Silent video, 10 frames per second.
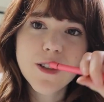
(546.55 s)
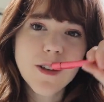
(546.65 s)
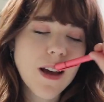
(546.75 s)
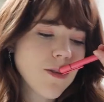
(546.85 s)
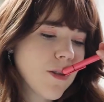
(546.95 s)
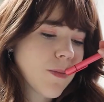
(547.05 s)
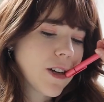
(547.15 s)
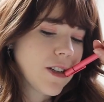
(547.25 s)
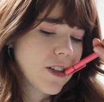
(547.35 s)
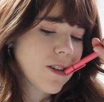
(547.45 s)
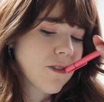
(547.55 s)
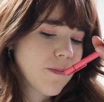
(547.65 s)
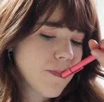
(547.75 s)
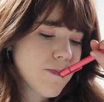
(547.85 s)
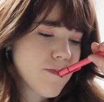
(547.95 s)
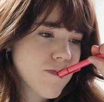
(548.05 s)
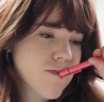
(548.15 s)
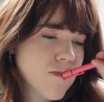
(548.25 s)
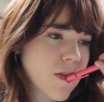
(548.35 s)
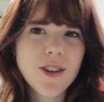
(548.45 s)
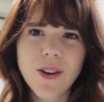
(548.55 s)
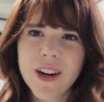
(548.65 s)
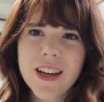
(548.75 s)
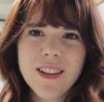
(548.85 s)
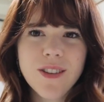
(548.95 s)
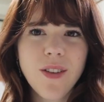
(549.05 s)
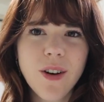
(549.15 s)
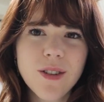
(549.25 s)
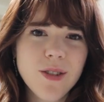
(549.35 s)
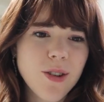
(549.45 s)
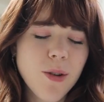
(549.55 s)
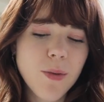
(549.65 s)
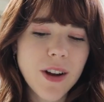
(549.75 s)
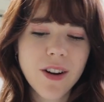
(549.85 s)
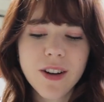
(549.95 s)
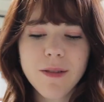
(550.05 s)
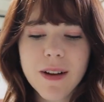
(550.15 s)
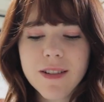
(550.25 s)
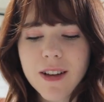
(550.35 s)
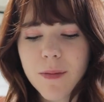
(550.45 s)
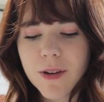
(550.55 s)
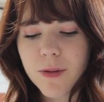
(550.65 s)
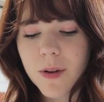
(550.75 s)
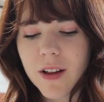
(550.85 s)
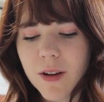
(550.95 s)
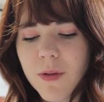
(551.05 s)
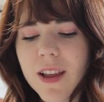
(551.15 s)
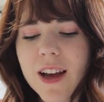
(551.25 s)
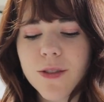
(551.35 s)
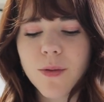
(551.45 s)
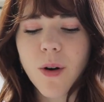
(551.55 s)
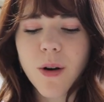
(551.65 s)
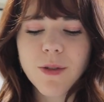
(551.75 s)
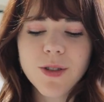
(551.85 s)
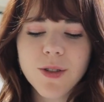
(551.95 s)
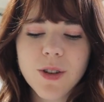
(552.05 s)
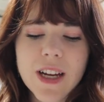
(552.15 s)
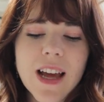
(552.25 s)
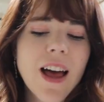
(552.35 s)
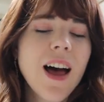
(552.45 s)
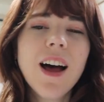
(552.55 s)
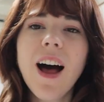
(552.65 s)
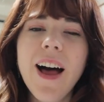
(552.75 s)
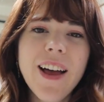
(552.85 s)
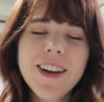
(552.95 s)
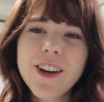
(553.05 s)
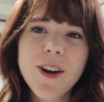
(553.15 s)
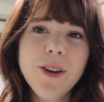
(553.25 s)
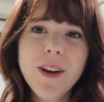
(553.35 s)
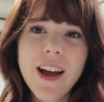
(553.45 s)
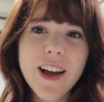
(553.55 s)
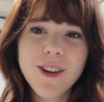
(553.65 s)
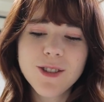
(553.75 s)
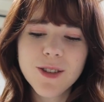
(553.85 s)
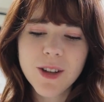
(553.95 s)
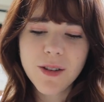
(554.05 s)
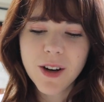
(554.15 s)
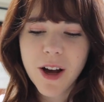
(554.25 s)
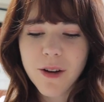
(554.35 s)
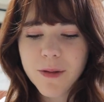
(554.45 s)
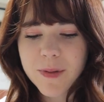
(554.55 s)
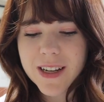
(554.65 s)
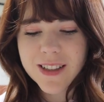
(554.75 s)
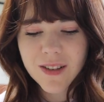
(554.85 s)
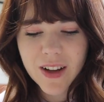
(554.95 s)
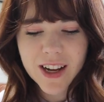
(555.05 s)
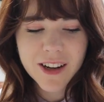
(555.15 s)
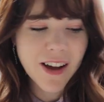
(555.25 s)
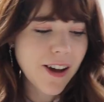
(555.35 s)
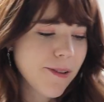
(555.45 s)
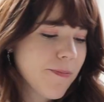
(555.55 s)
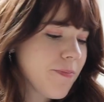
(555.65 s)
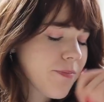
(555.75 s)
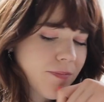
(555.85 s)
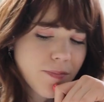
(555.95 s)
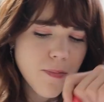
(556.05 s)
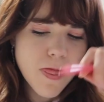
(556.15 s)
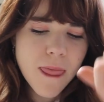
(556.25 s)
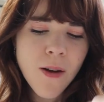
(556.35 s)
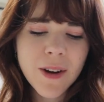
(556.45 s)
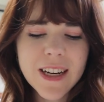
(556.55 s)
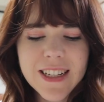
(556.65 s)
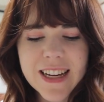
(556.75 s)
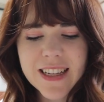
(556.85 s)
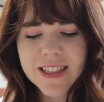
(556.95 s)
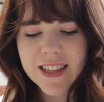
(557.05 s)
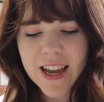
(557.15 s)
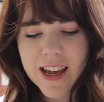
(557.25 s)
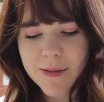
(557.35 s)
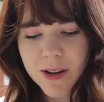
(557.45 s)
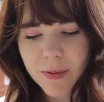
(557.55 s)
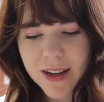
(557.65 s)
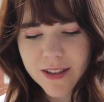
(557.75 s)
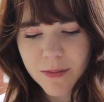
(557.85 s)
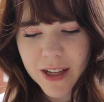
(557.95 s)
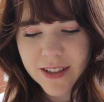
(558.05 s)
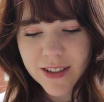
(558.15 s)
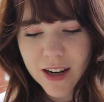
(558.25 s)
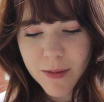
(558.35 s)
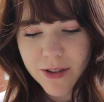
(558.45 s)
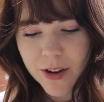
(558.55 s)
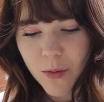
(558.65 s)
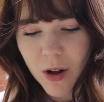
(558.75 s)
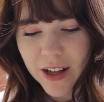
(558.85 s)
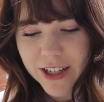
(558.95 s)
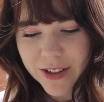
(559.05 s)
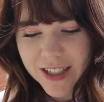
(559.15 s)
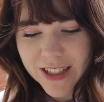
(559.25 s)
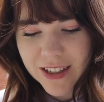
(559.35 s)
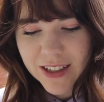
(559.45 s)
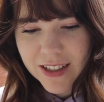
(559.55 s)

So that's what I'm gonna do. Sorry, this vlog is so weird and messed up, and you're probably like, what the heck is wrong with Cherie? You know, I also don't know, but it's fine. We're gonna take this, and I'm gonna play some like study music while I do it.